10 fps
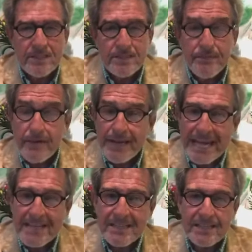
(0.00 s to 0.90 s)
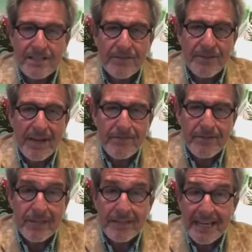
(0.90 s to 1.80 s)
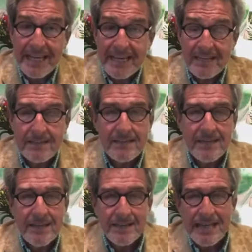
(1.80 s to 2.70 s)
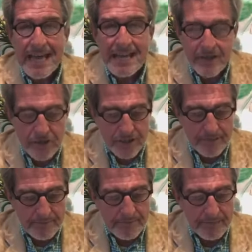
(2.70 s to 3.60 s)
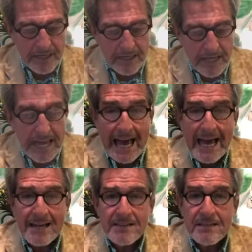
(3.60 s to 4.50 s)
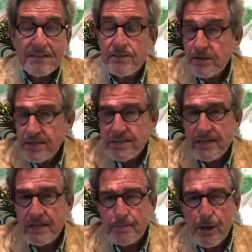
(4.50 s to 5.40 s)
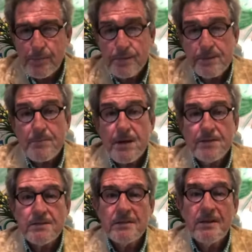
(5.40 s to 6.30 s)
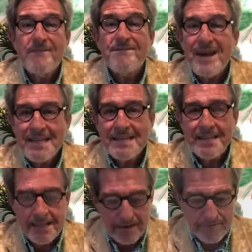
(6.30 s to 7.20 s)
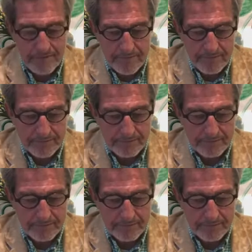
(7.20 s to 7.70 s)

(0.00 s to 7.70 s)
It's the very essence of everything there is, the energy. And so this little poem is about finding love.